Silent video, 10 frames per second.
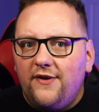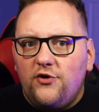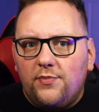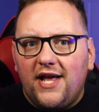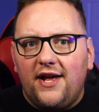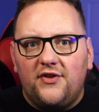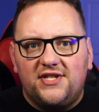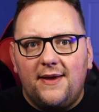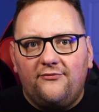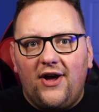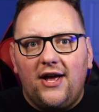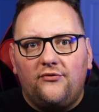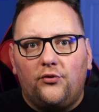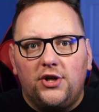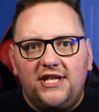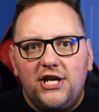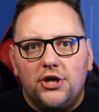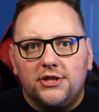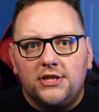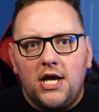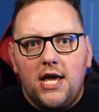if you play on the same file for years